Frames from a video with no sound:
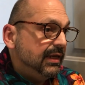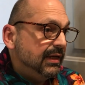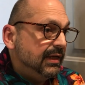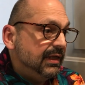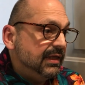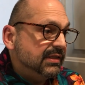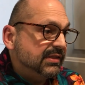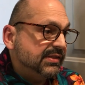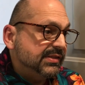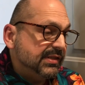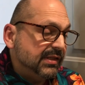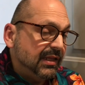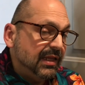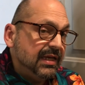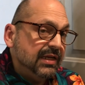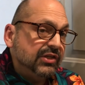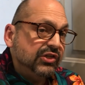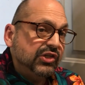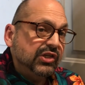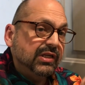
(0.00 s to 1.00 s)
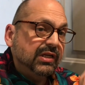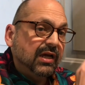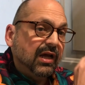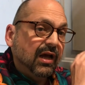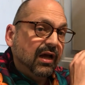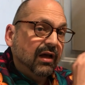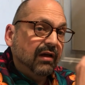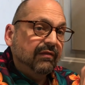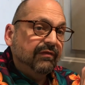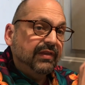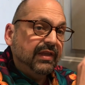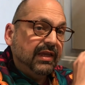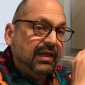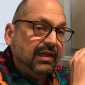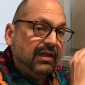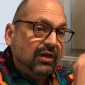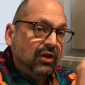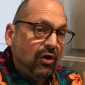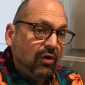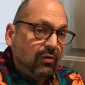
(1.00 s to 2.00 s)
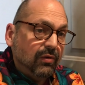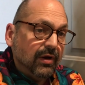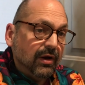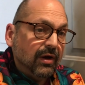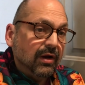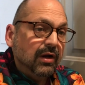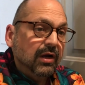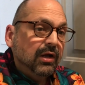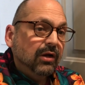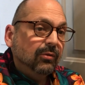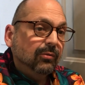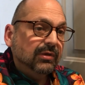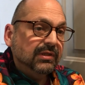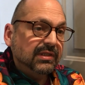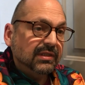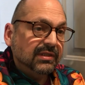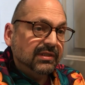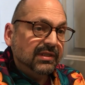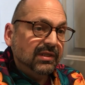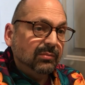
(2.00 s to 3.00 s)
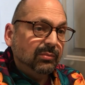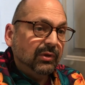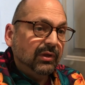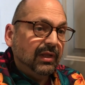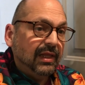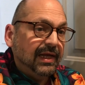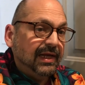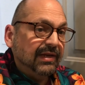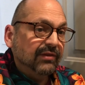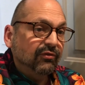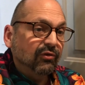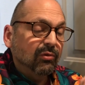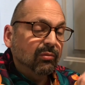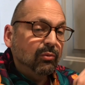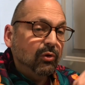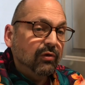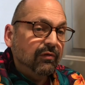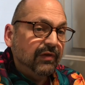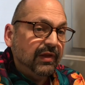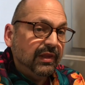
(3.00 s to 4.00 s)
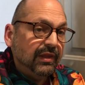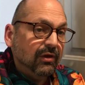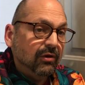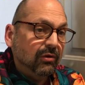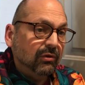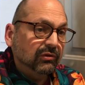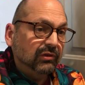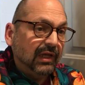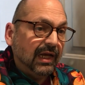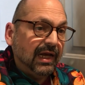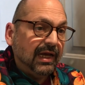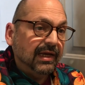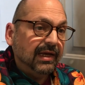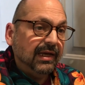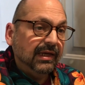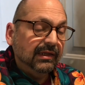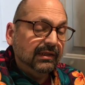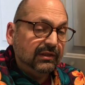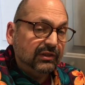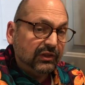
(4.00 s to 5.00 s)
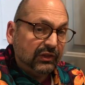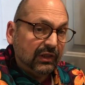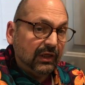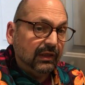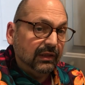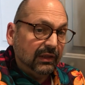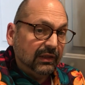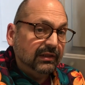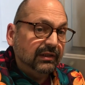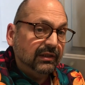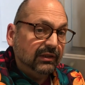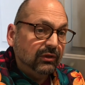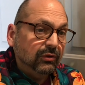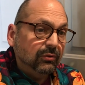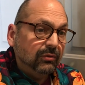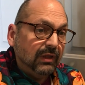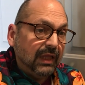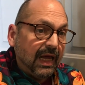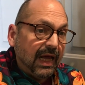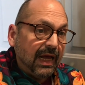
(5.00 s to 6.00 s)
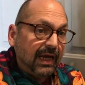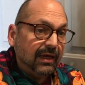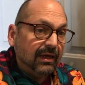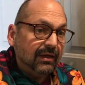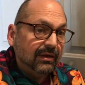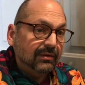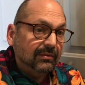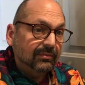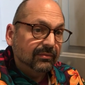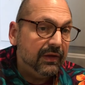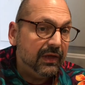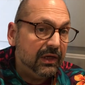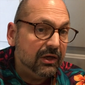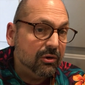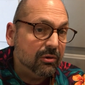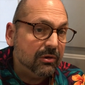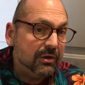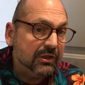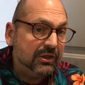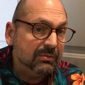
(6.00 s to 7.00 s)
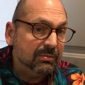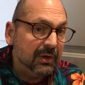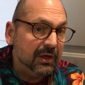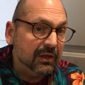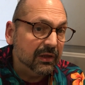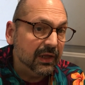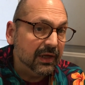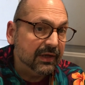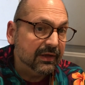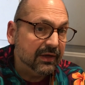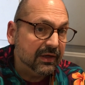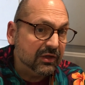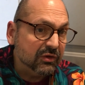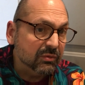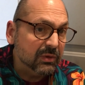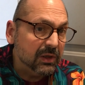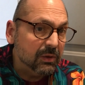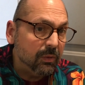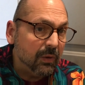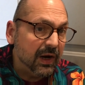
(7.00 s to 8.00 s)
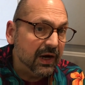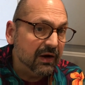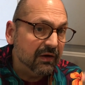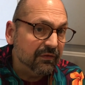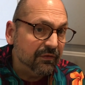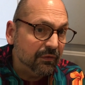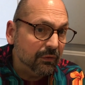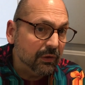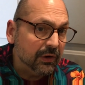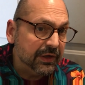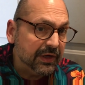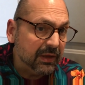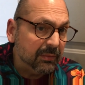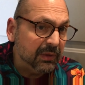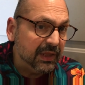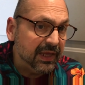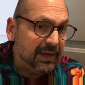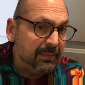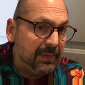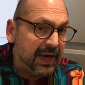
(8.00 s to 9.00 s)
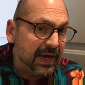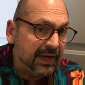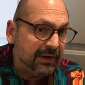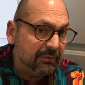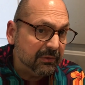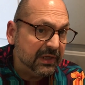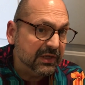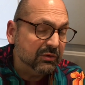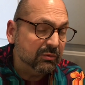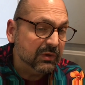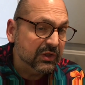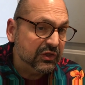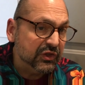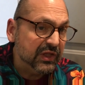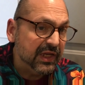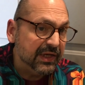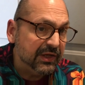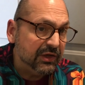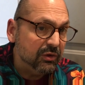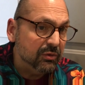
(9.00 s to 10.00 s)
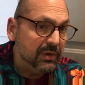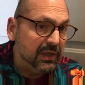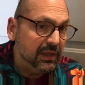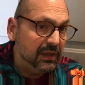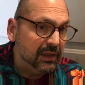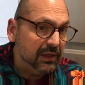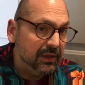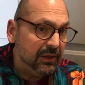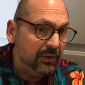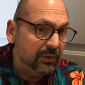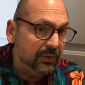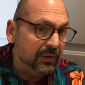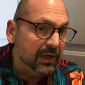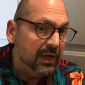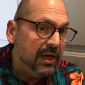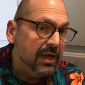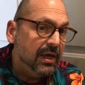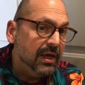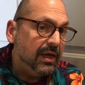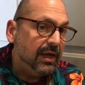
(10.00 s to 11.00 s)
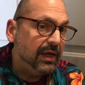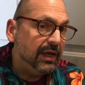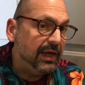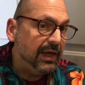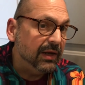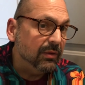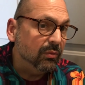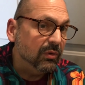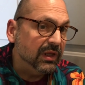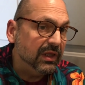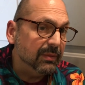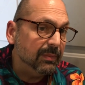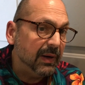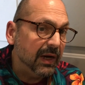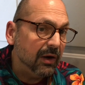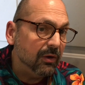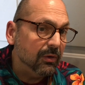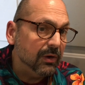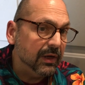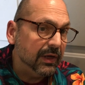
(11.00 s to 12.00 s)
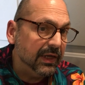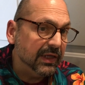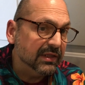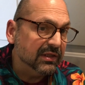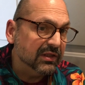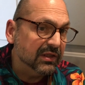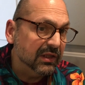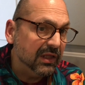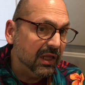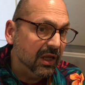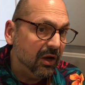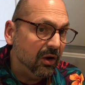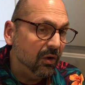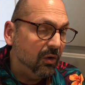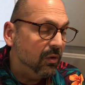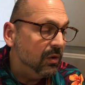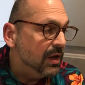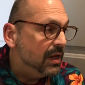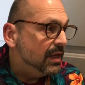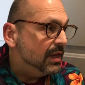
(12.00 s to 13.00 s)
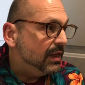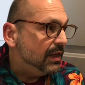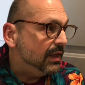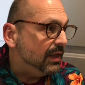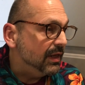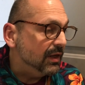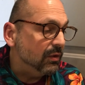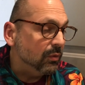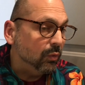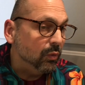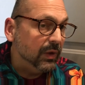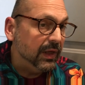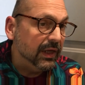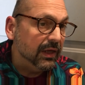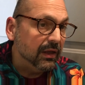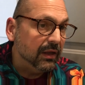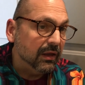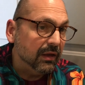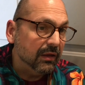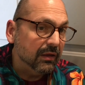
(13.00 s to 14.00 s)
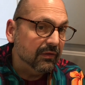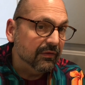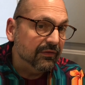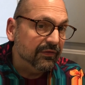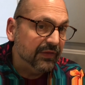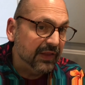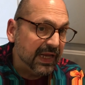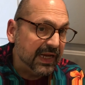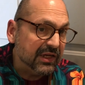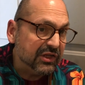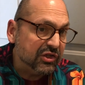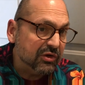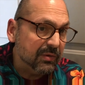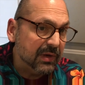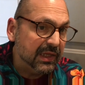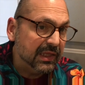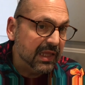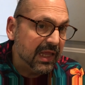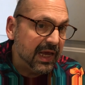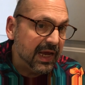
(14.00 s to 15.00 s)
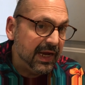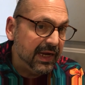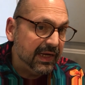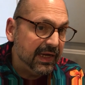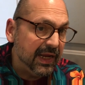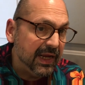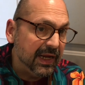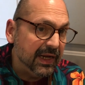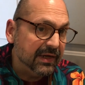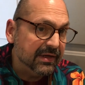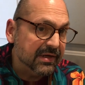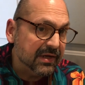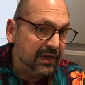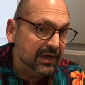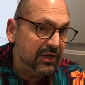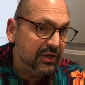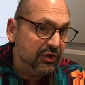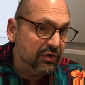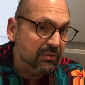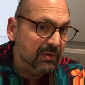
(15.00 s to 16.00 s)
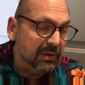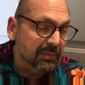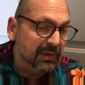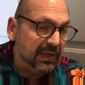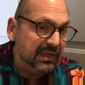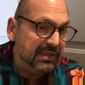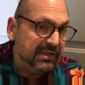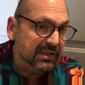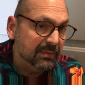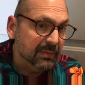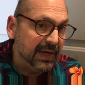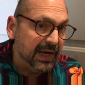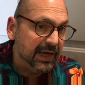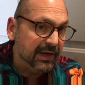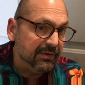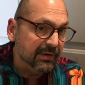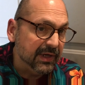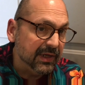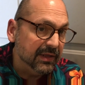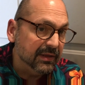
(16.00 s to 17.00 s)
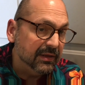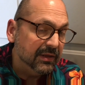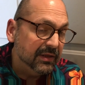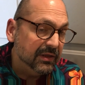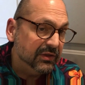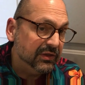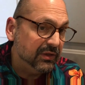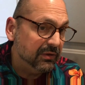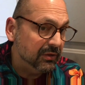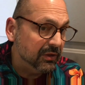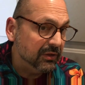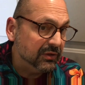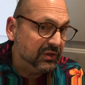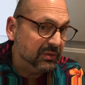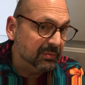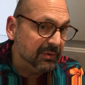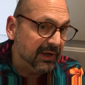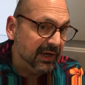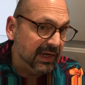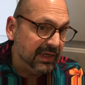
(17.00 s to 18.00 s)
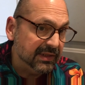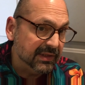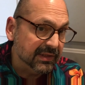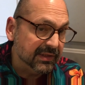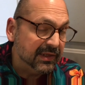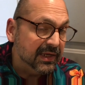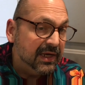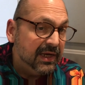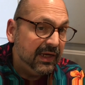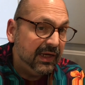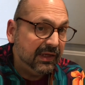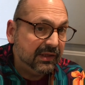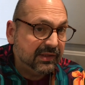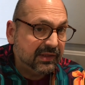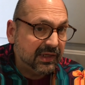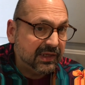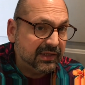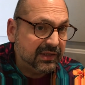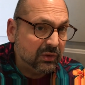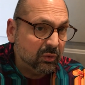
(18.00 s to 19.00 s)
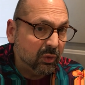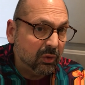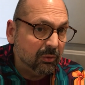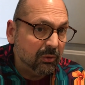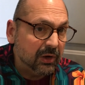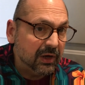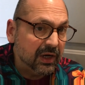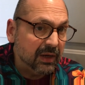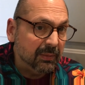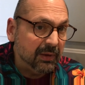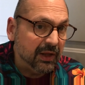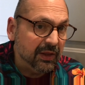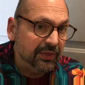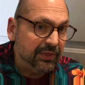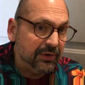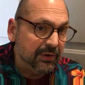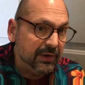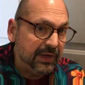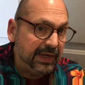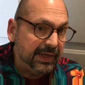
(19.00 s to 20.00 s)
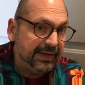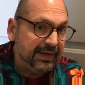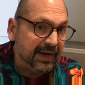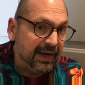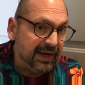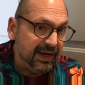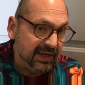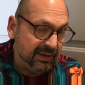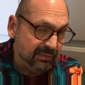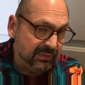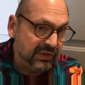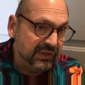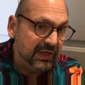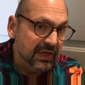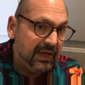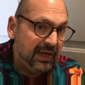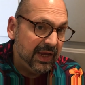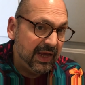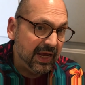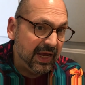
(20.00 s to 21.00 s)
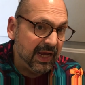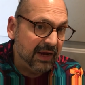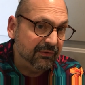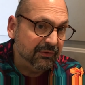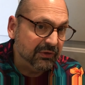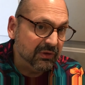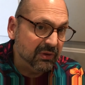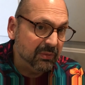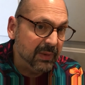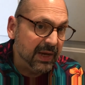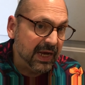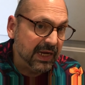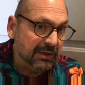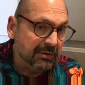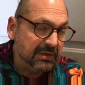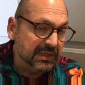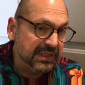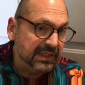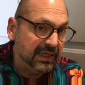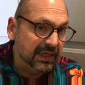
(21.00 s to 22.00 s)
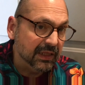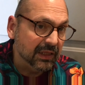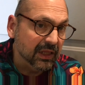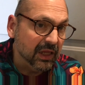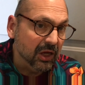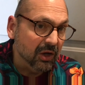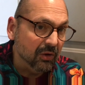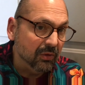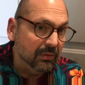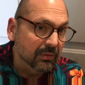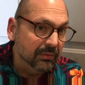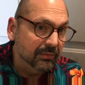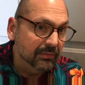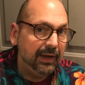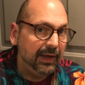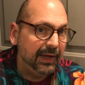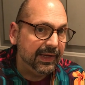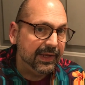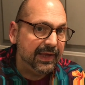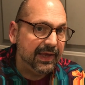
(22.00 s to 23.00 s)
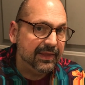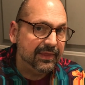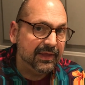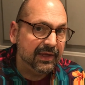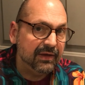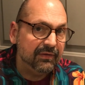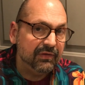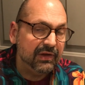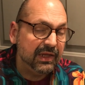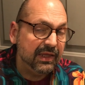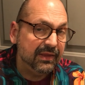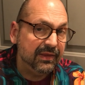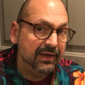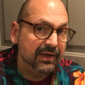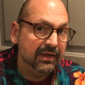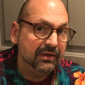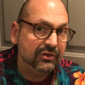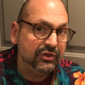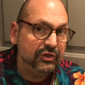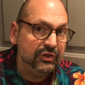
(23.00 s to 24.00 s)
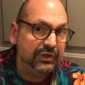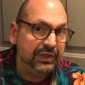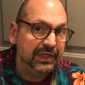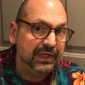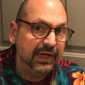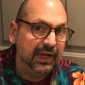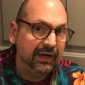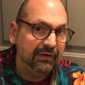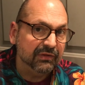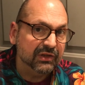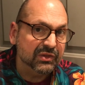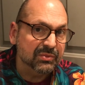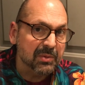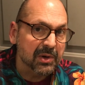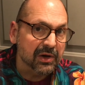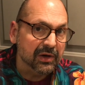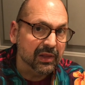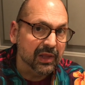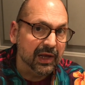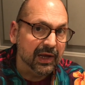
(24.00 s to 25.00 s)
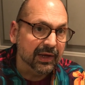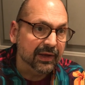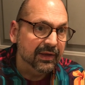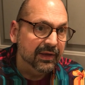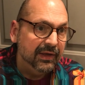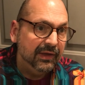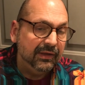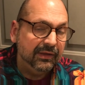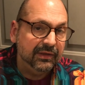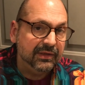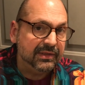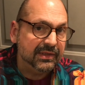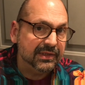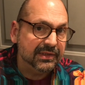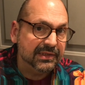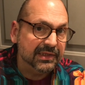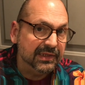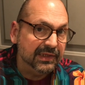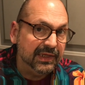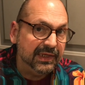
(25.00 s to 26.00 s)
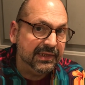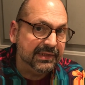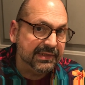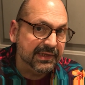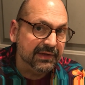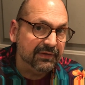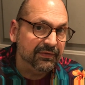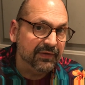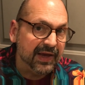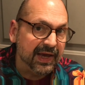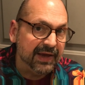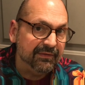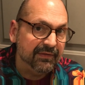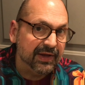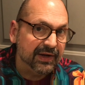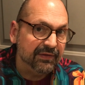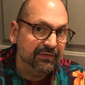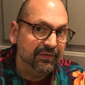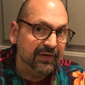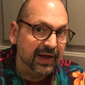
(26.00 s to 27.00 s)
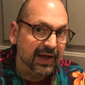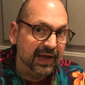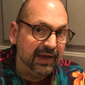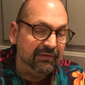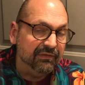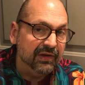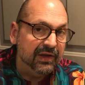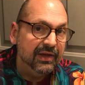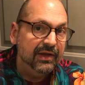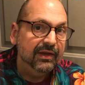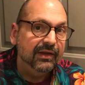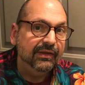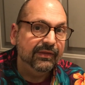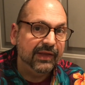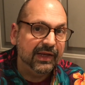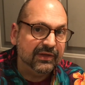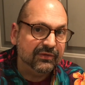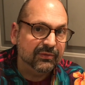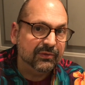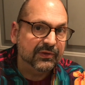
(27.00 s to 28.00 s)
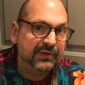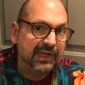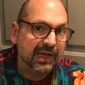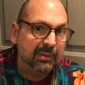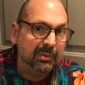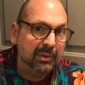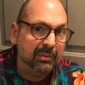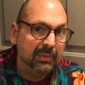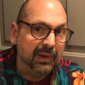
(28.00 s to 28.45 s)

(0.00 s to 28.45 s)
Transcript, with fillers: installation of the Enoker was as simple as removing the old lock and installing the new lock. The Enoker Smart Lock does require four AA batteries, which they do include, and when the power gets low, it will flash a red light and tell you to replace the battery. So no surprises. It says it will work about 30 times after the batteries get low. I can't think of anything else you need out of a smart lock. This is an easy 5 out of 5. Thanks for stopping